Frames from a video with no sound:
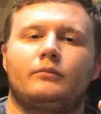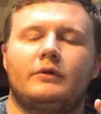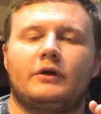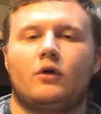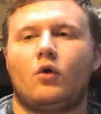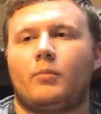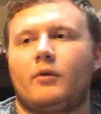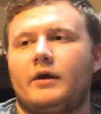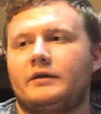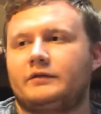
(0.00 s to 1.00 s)

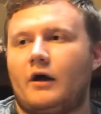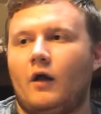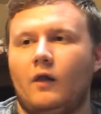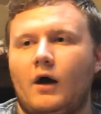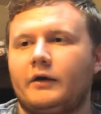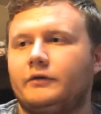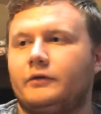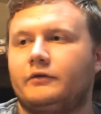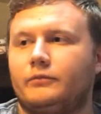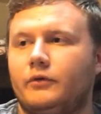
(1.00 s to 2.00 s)
incorporates a lot into
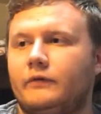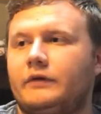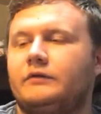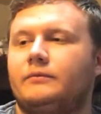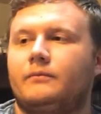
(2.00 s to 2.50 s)
his movies,